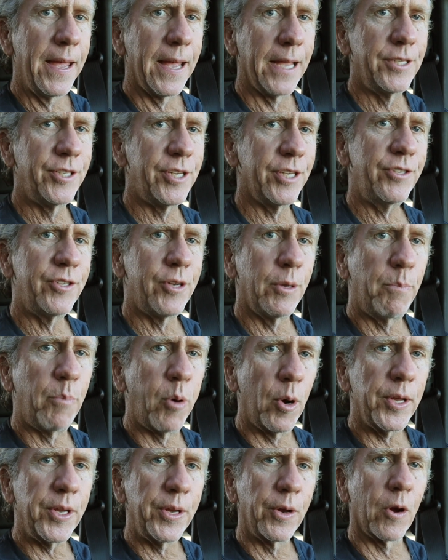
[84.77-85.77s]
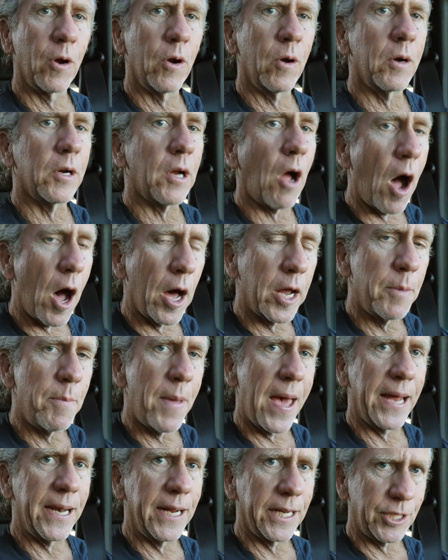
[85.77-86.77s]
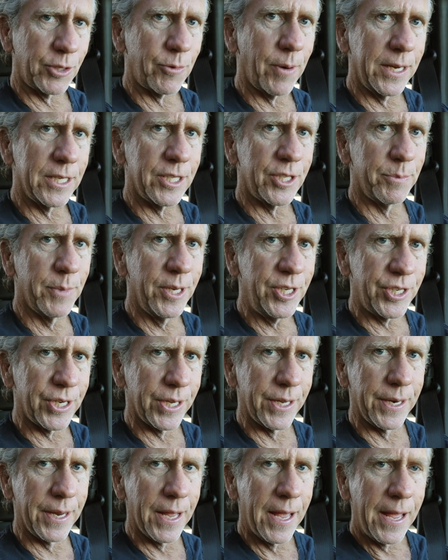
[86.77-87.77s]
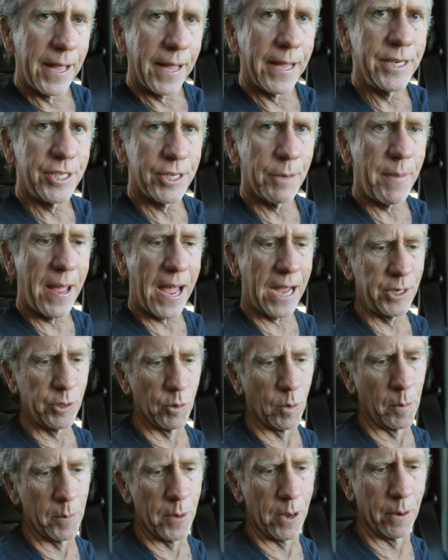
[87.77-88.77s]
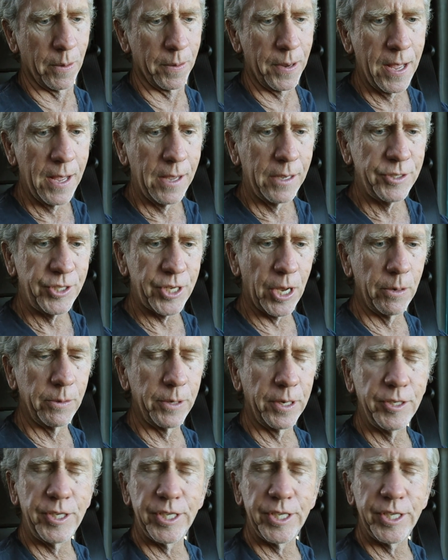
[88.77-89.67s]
is just to put your automatic transmission into manual mode. So you